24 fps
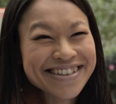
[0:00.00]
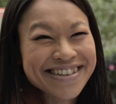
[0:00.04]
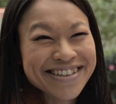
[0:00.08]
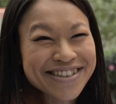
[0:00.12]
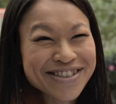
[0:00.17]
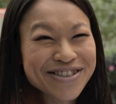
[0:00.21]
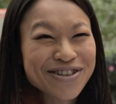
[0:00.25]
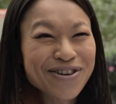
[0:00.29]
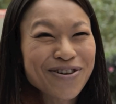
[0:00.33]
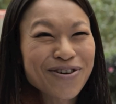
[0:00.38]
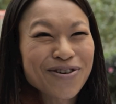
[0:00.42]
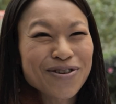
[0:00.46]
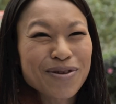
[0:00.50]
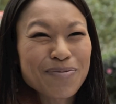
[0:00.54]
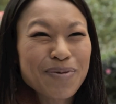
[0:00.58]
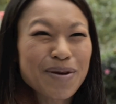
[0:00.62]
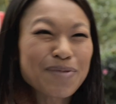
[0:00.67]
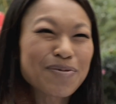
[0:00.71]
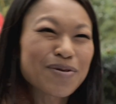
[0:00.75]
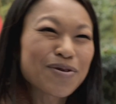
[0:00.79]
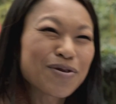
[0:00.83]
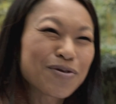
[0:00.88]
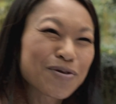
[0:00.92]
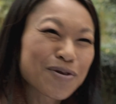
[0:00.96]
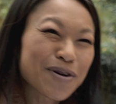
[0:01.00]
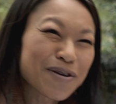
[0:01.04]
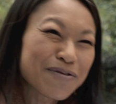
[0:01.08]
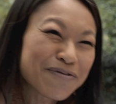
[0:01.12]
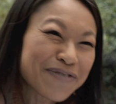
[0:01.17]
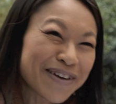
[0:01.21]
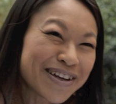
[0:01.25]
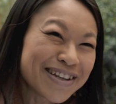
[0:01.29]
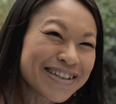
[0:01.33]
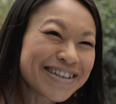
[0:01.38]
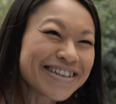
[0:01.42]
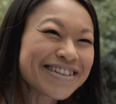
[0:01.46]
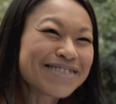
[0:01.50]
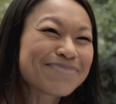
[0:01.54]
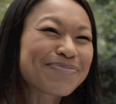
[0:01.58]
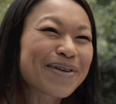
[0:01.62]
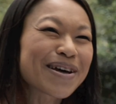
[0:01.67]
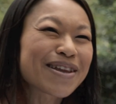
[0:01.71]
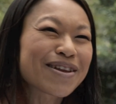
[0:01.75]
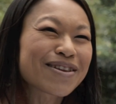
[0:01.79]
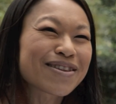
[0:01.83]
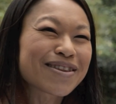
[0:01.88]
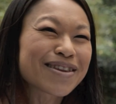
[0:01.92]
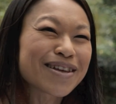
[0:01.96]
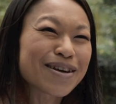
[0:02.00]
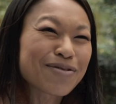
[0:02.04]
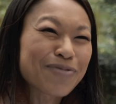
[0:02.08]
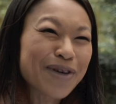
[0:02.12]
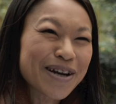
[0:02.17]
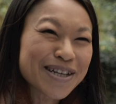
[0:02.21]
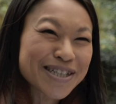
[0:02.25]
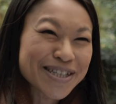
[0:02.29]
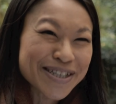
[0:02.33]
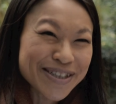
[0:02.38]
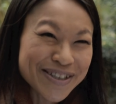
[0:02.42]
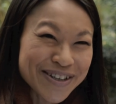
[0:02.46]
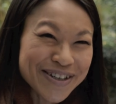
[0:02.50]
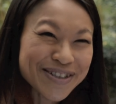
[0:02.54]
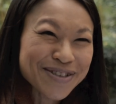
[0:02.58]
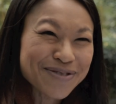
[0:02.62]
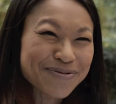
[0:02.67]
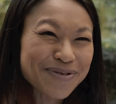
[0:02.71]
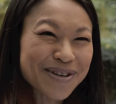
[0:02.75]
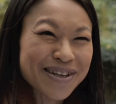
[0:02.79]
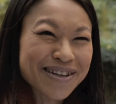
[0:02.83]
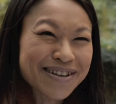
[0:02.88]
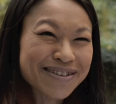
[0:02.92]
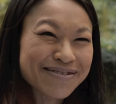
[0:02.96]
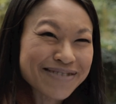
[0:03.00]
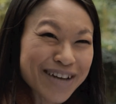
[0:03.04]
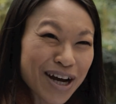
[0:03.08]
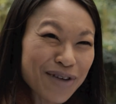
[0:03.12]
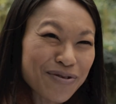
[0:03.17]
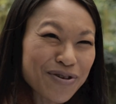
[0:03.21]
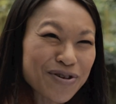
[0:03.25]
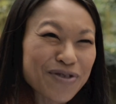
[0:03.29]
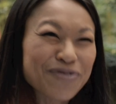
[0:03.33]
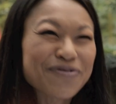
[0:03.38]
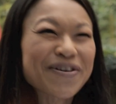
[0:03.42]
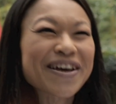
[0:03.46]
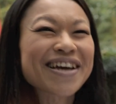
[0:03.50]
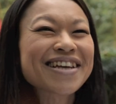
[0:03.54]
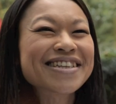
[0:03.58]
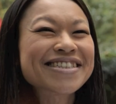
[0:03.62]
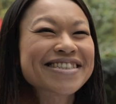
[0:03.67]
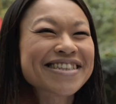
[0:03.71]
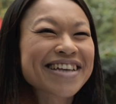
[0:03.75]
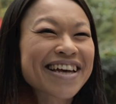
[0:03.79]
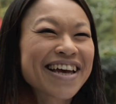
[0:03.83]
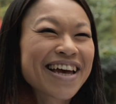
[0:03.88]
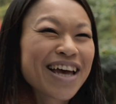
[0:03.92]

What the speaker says: So the people who were offended by the way she looked, we covered her face.